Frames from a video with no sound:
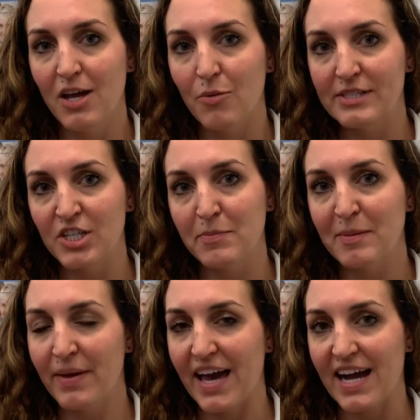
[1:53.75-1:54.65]
which can be
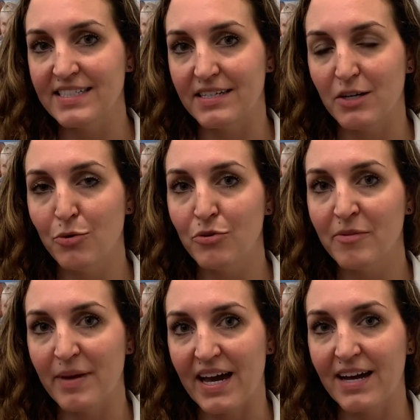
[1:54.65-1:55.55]
packed in a
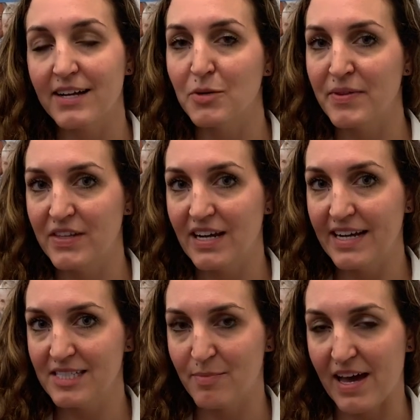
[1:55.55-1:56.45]
cooled bag or with an
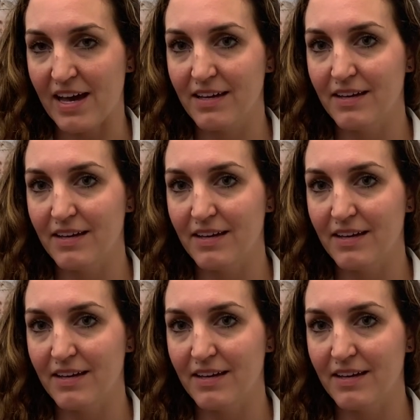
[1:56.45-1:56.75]
ice pack.